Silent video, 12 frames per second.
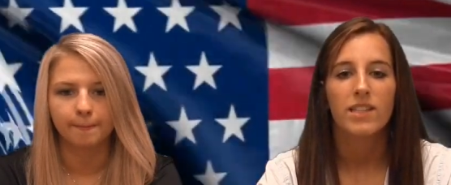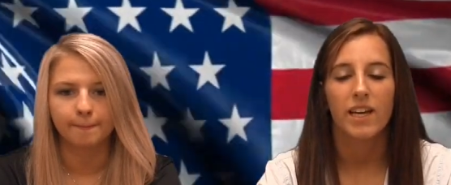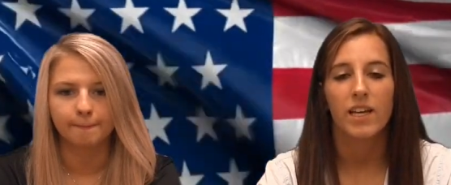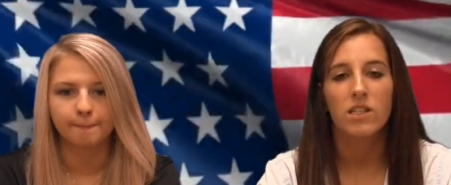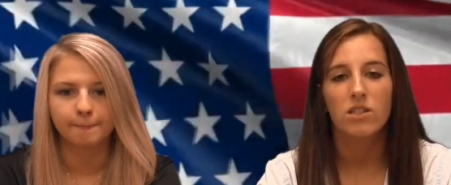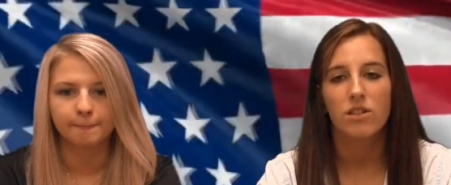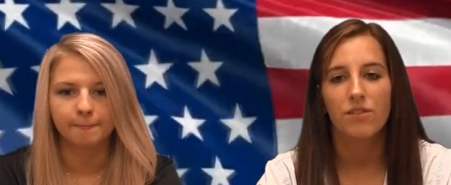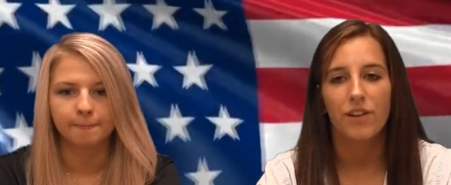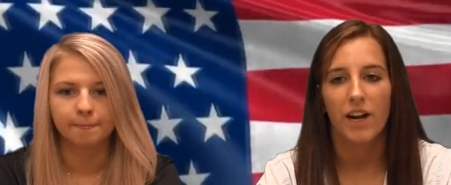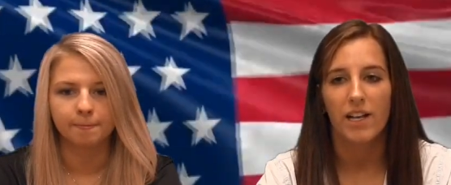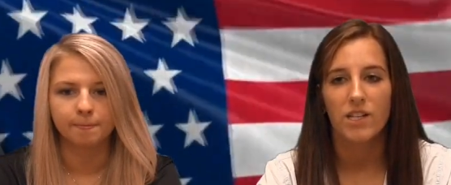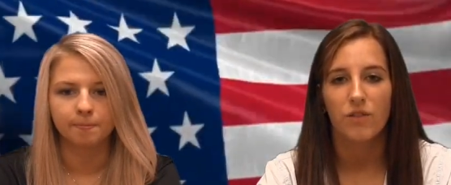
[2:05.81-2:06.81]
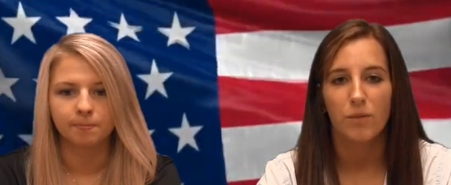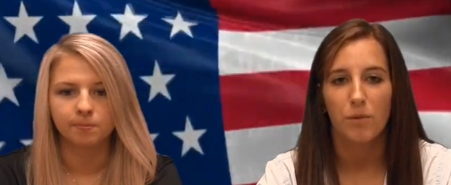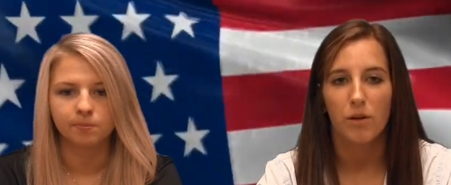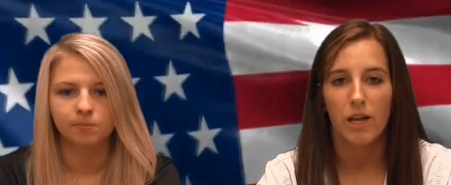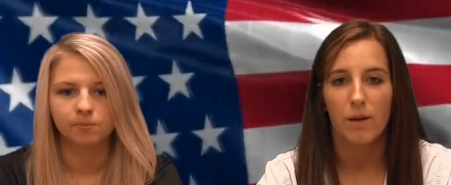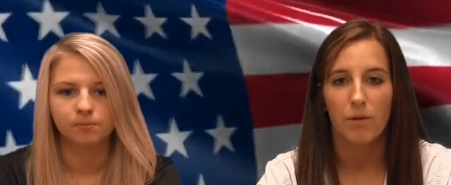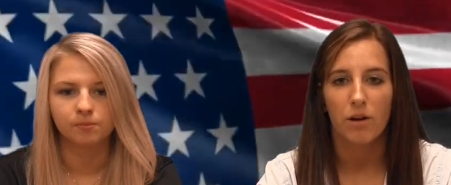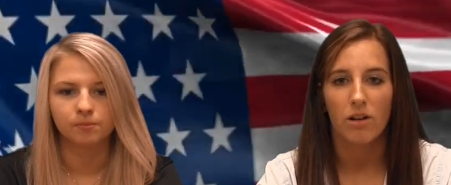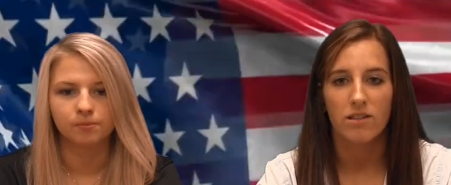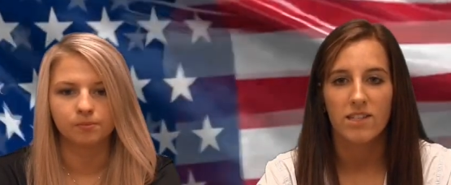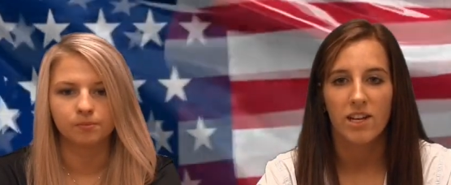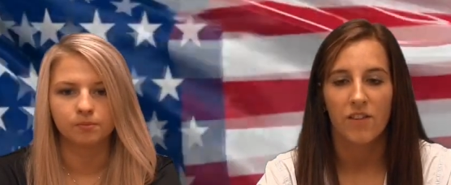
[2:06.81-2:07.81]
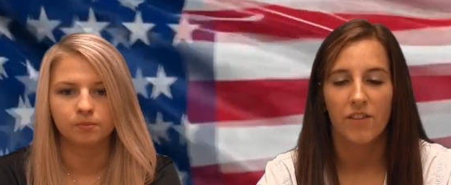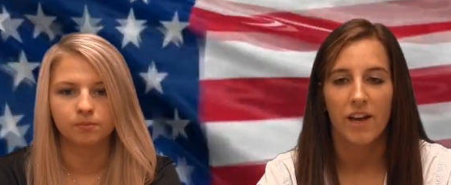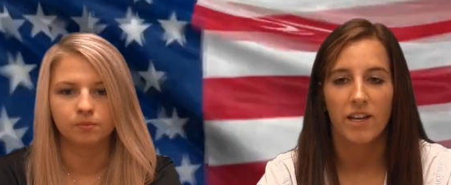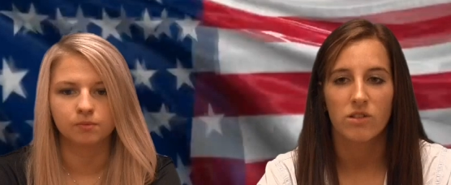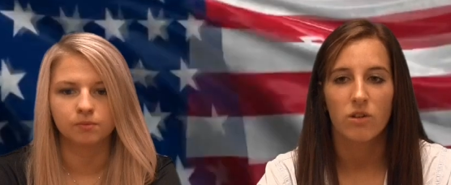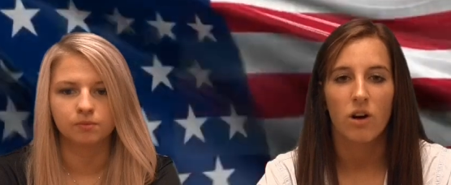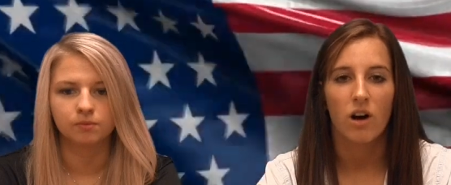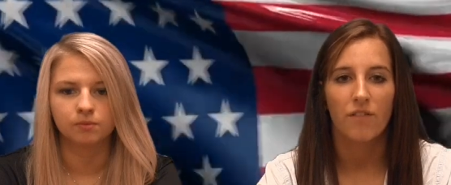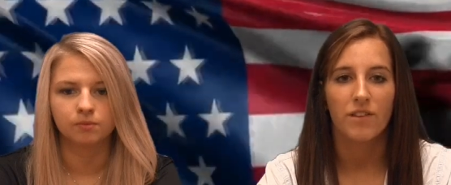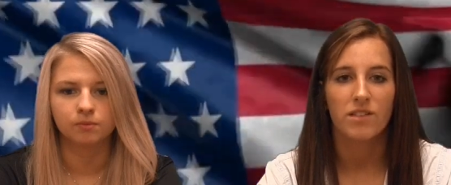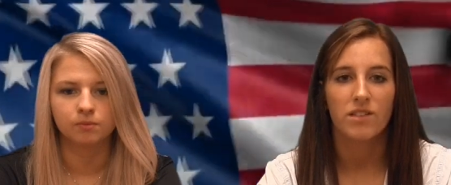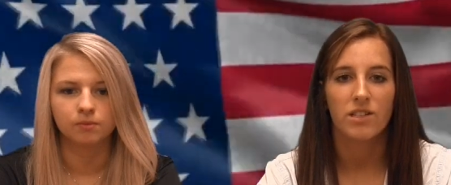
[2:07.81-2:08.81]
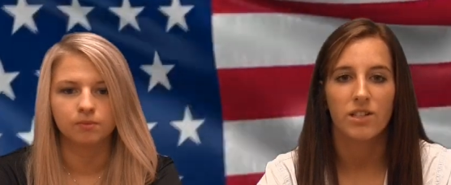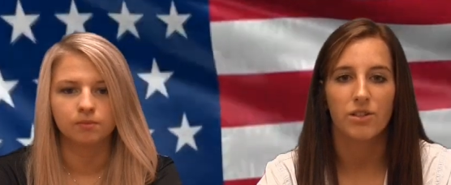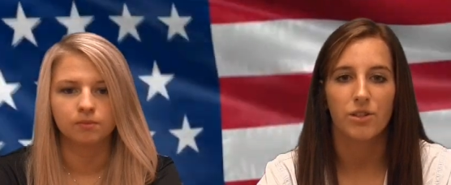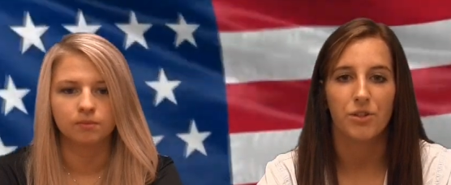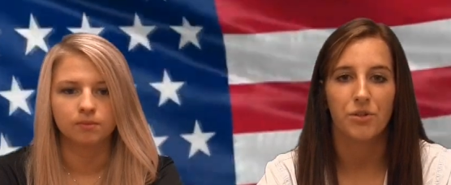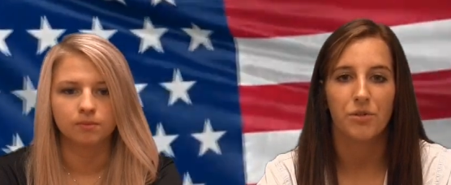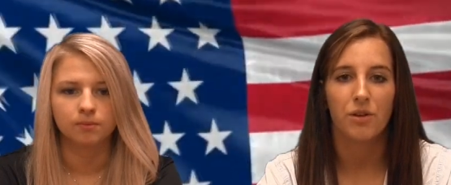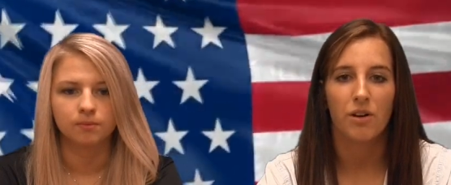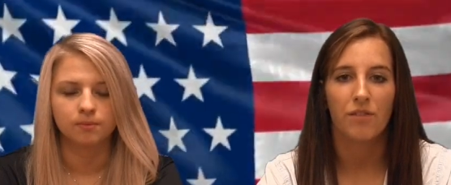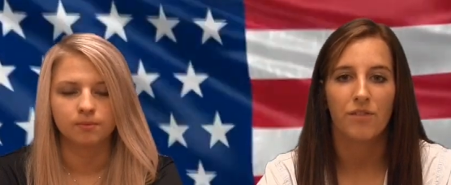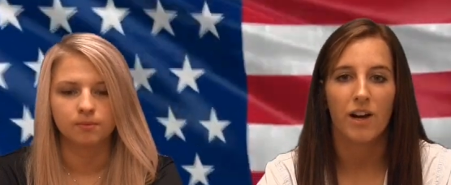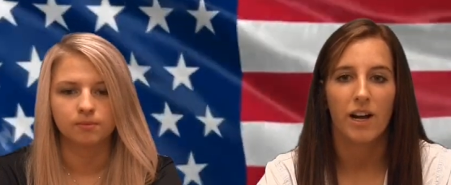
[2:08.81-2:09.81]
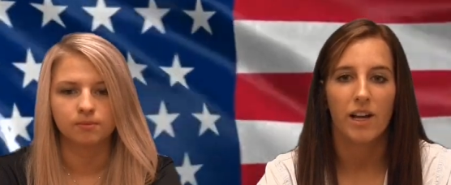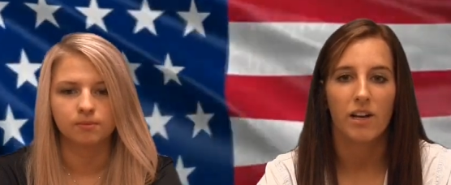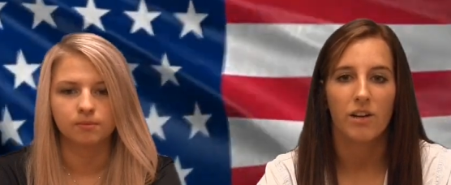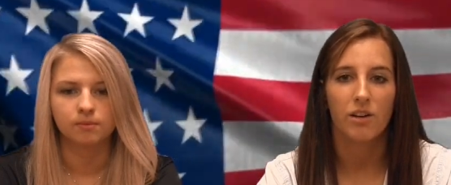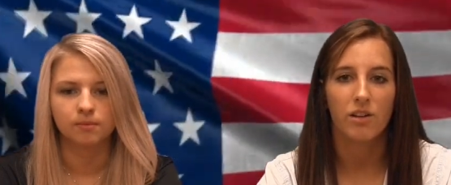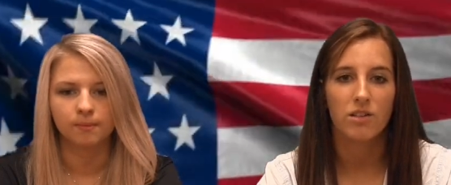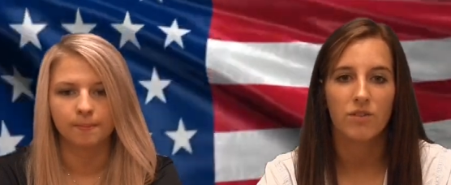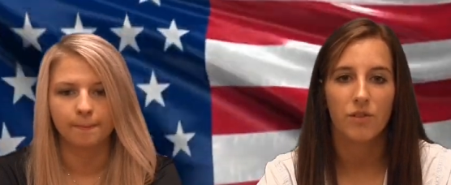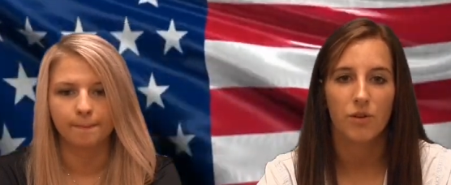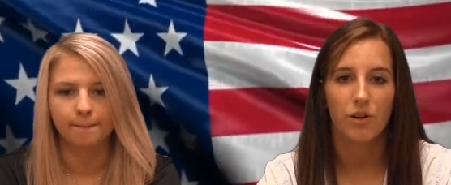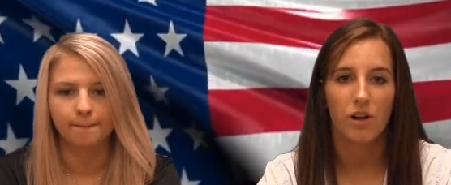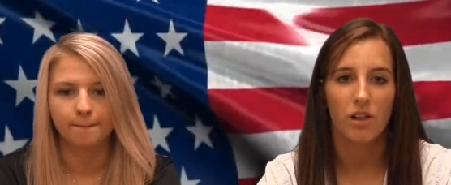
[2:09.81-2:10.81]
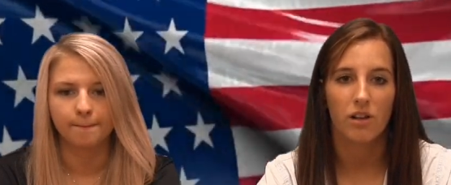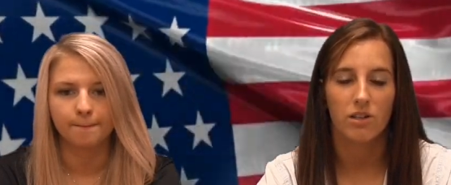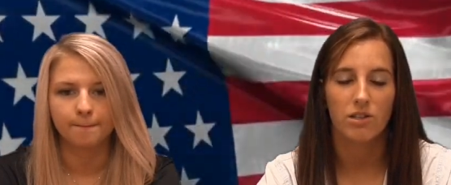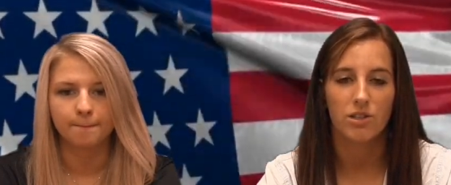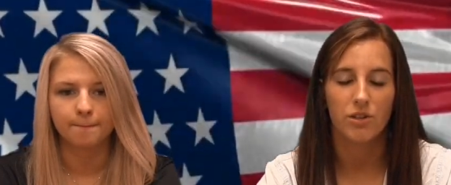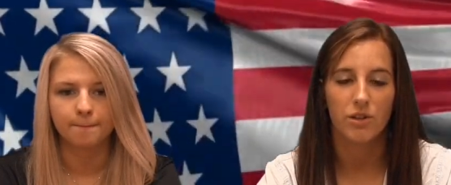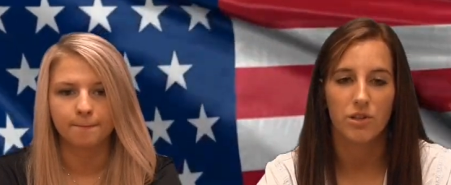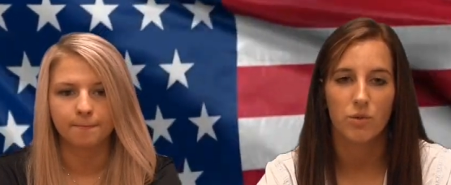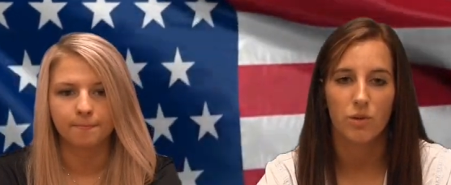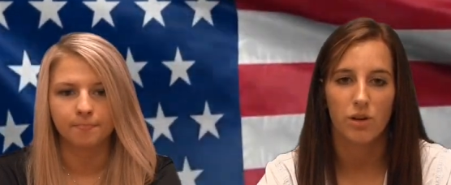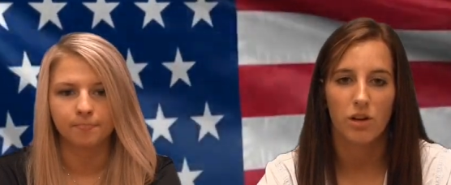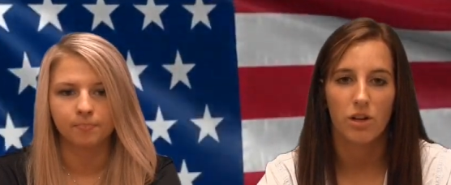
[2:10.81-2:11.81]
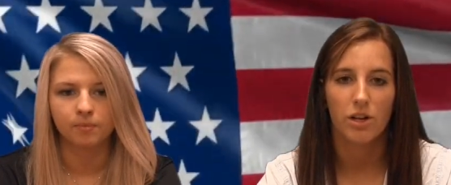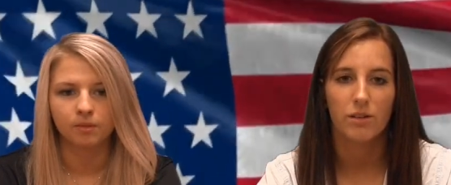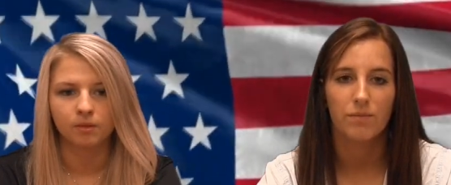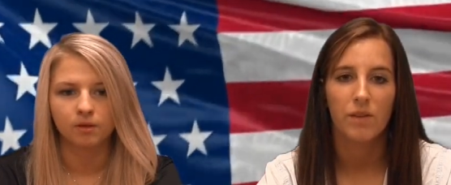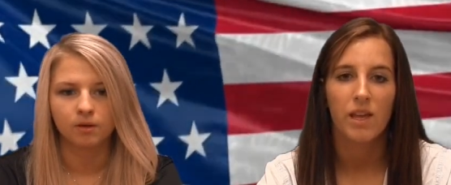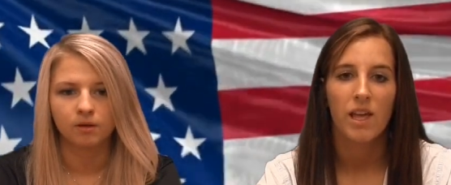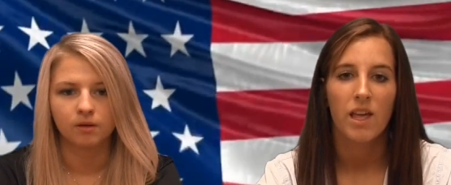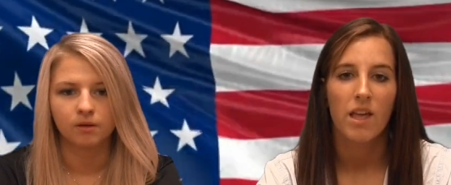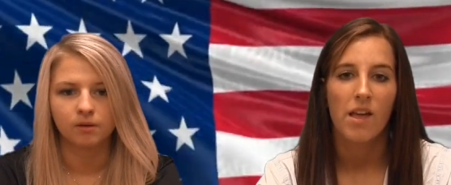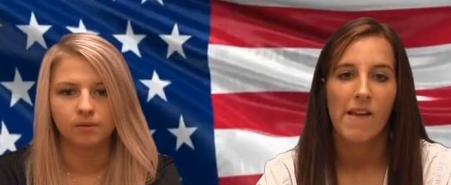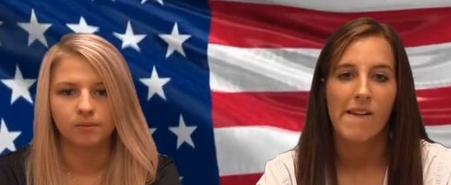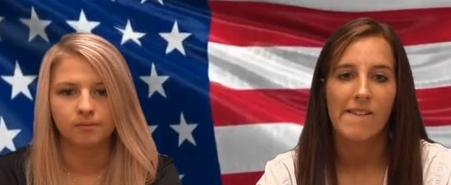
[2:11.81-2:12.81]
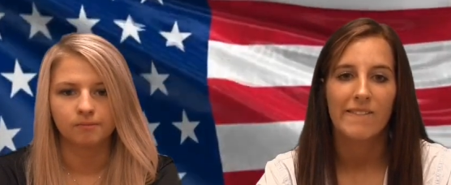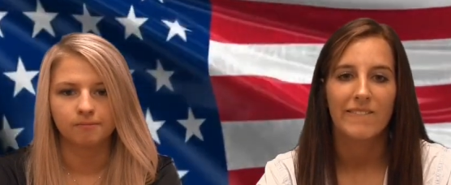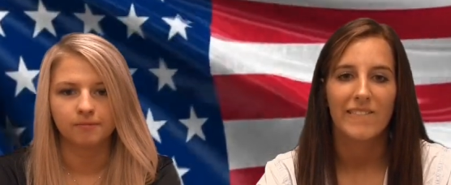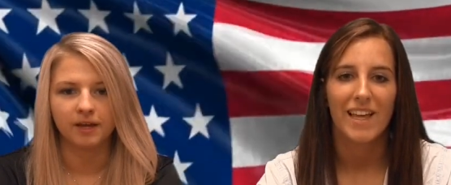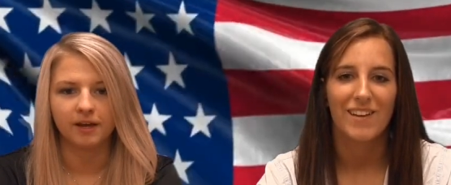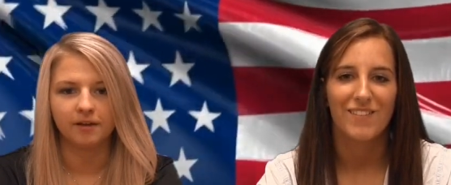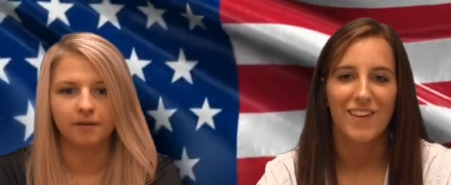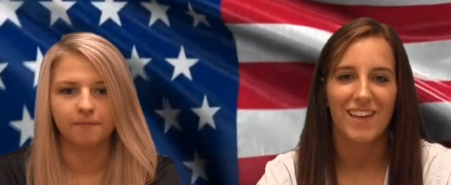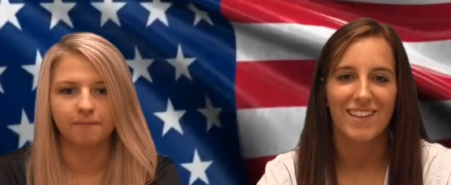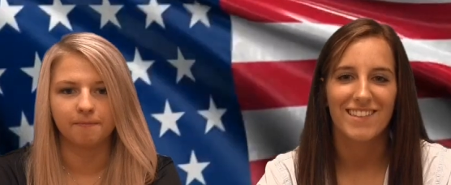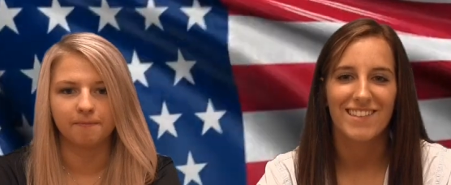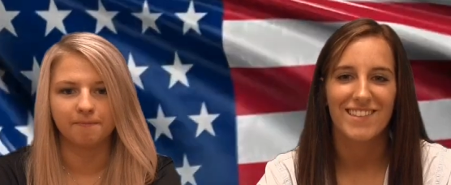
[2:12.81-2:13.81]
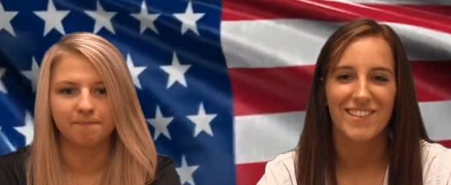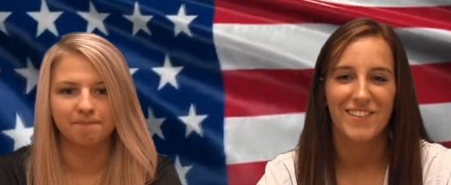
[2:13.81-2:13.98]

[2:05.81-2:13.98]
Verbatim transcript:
Speaker 1: Tickets to Friday's football game are on sale in the high school office until noon on Friday. Adults $4, students $1. Uh, Advanced uh,